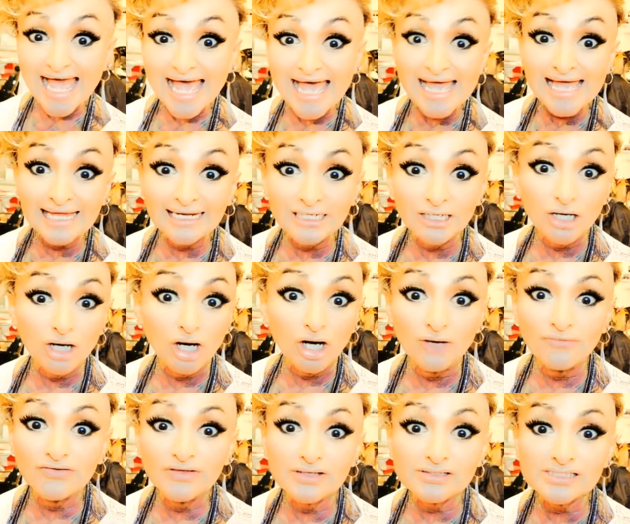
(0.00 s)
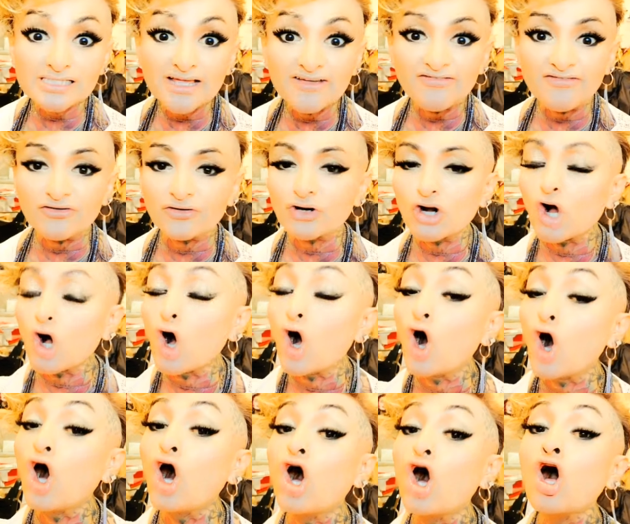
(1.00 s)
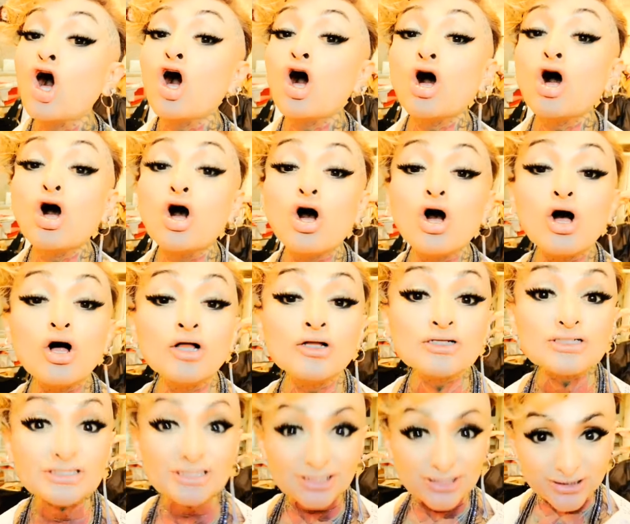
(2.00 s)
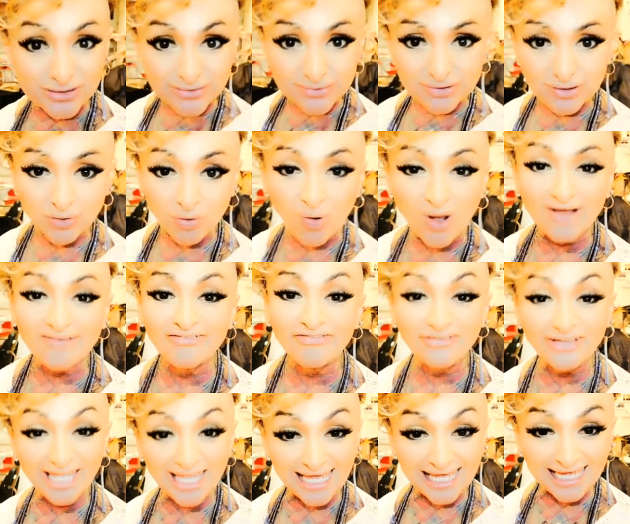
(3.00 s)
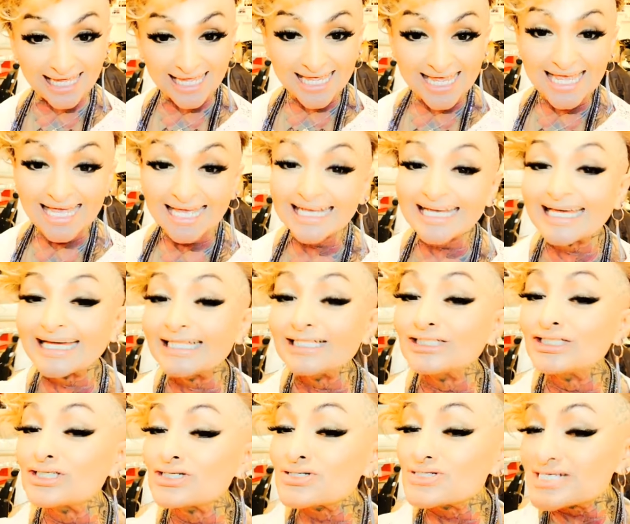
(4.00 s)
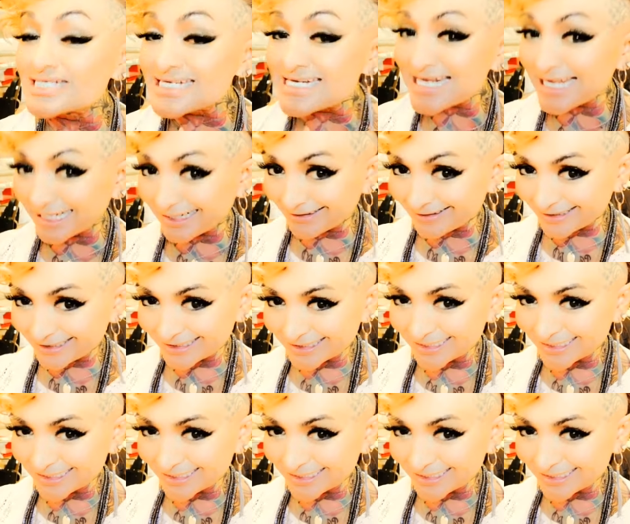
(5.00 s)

And obviously, for all to coiffure can you need.